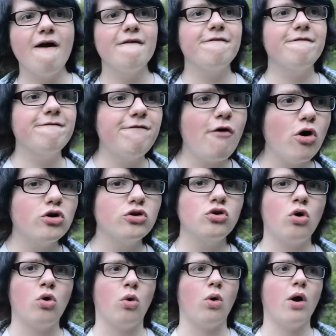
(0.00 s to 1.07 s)
Fuck
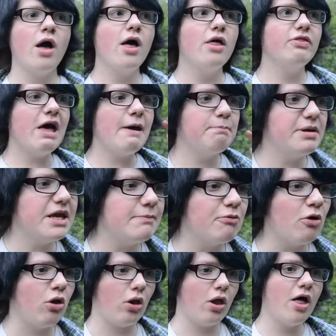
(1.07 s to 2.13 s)
no. They're
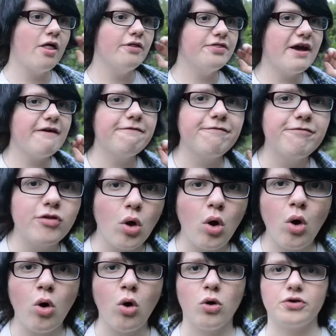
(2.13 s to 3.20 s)
people. They're
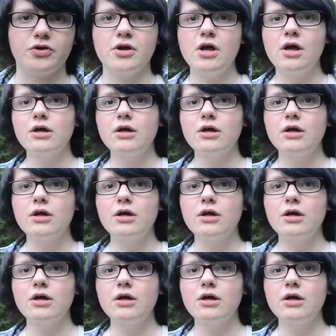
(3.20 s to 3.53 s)
flawed.